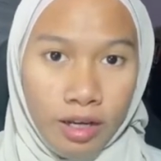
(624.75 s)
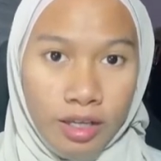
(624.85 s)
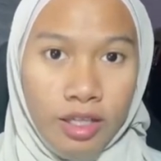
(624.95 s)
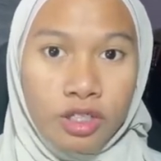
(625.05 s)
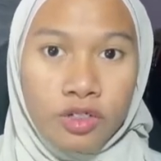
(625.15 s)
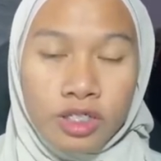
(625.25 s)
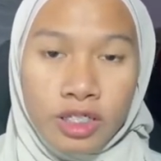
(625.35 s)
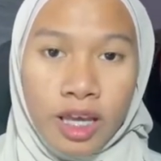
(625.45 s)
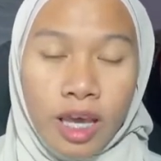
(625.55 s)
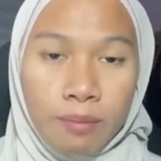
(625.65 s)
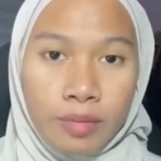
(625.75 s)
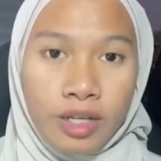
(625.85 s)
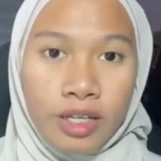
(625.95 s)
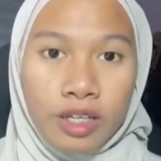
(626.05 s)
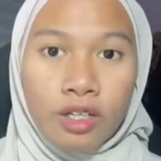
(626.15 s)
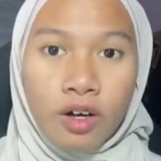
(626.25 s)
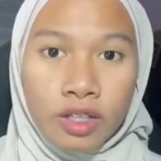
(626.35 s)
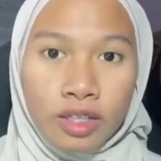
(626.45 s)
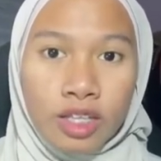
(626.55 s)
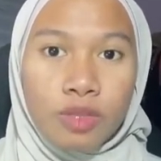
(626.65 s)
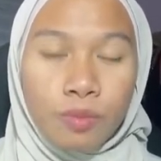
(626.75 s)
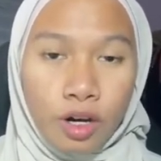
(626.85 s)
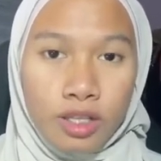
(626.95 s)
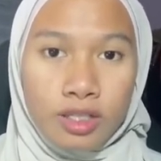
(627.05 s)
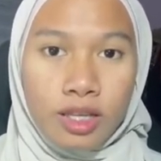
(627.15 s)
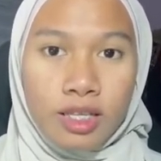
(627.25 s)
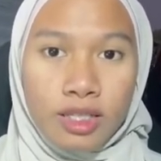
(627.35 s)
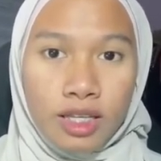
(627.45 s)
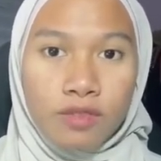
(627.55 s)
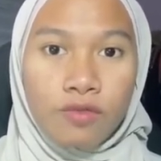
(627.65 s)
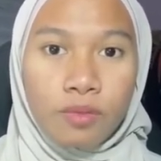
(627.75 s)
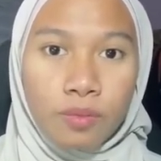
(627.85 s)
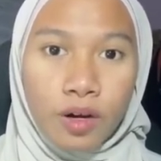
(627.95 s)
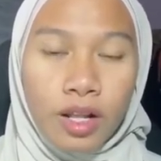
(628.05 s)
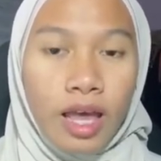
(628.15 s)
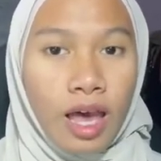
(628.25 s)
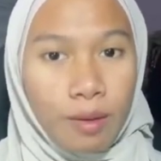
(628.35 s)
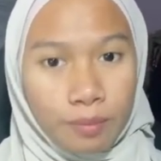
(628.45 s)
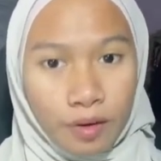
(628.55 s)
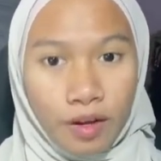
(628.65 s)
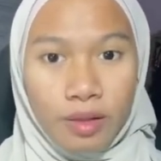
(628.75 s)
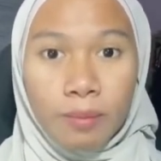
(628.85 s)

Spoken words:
It usually happens in contact sports such as football, handball,